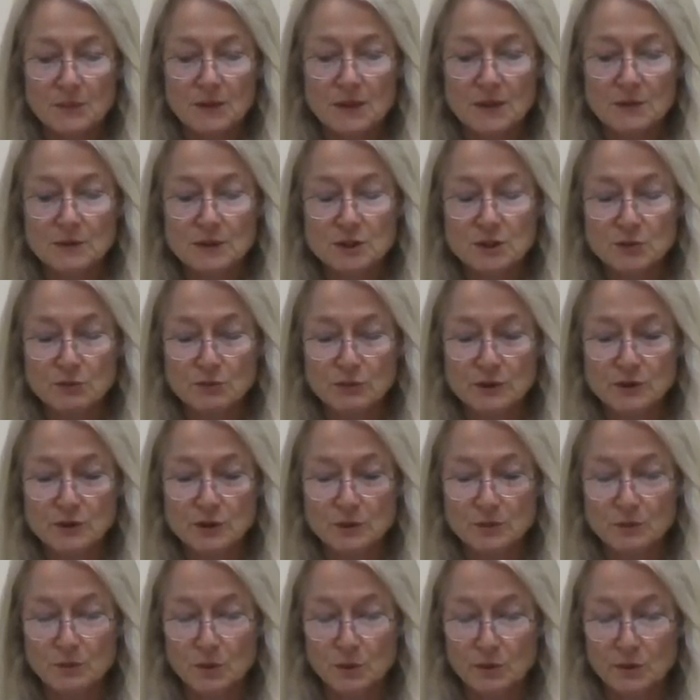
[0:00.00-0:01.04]
in which a
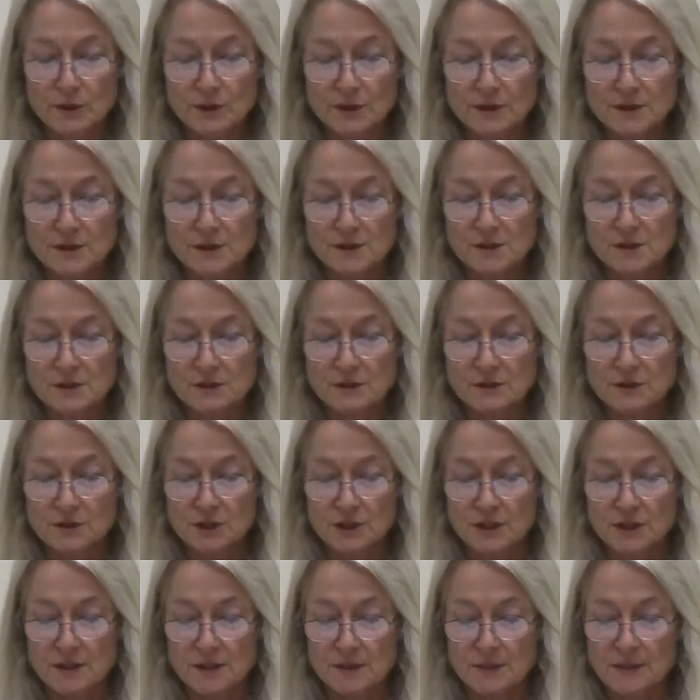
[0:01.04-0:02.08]
Richard Morgan sued a
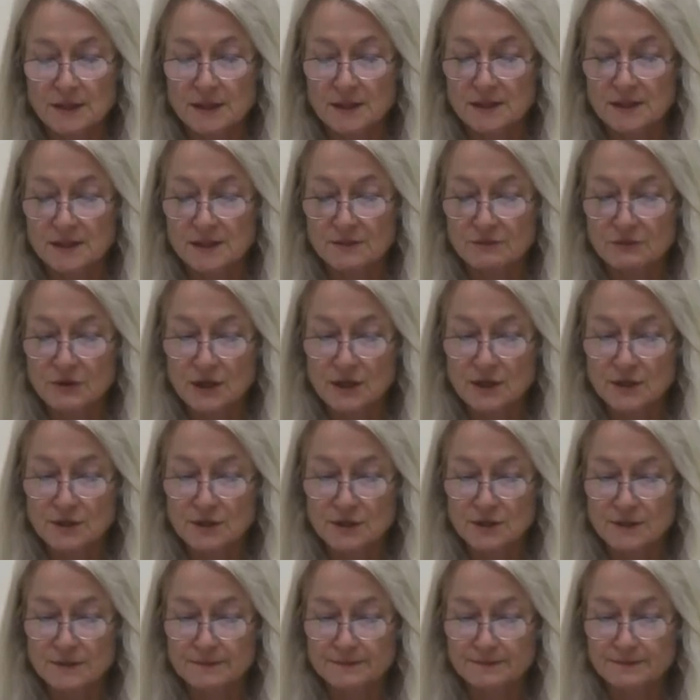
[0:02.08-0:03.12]
J.W.S.
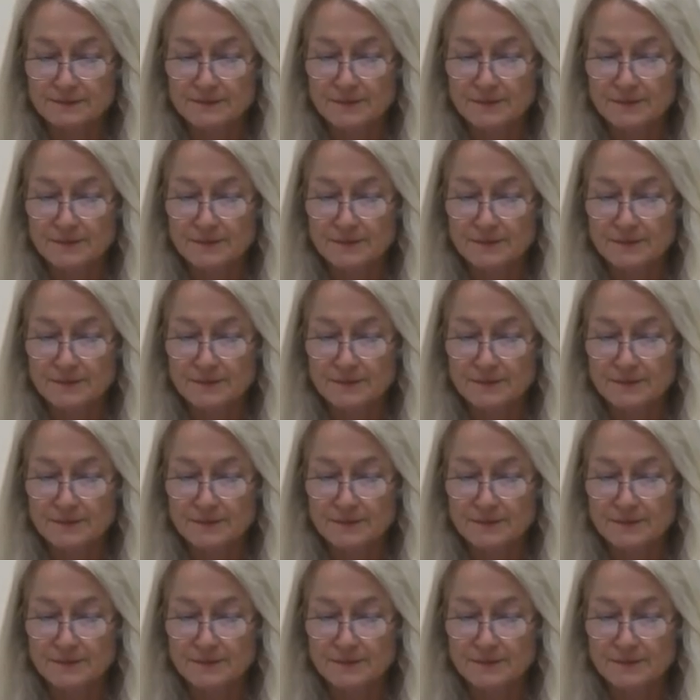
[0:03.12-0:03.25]
Frierson.